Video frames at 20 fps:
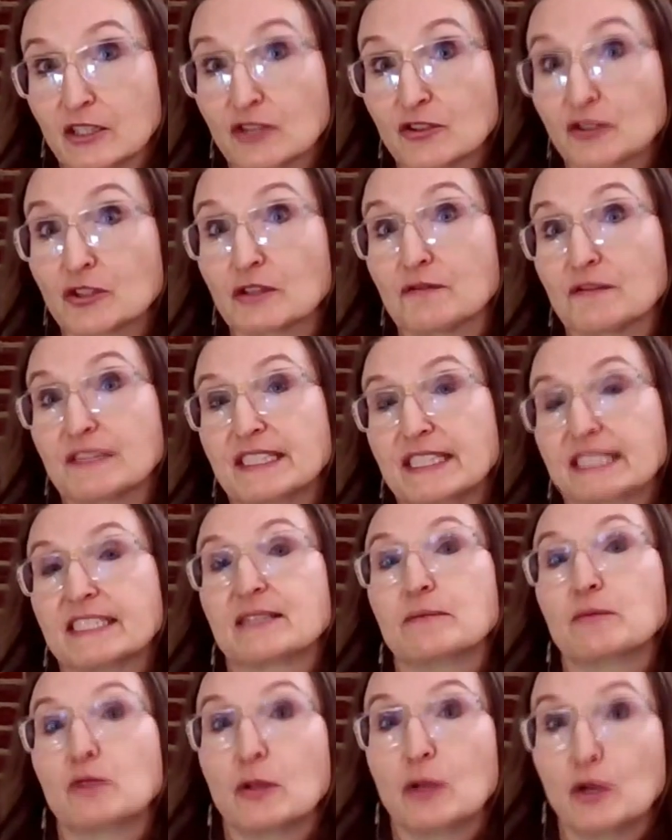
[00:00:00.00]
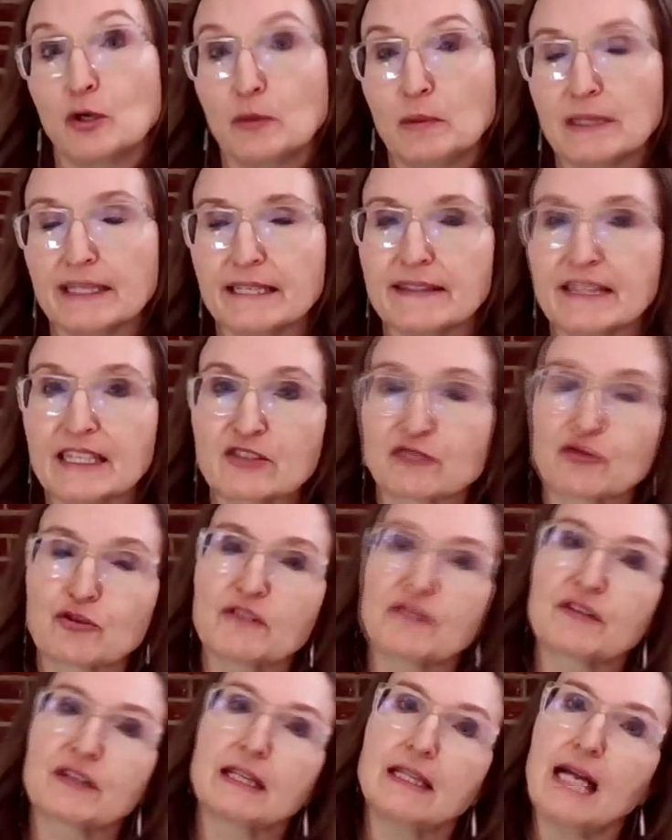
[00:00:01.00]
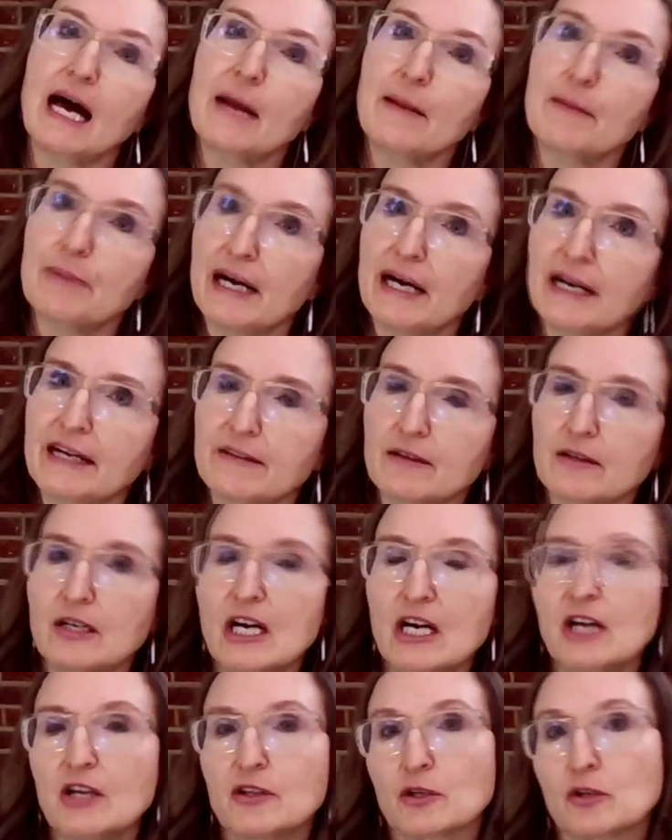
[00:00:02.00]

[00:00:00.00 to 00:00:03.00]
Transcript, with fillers: conservatism globally that's driven a lot by the,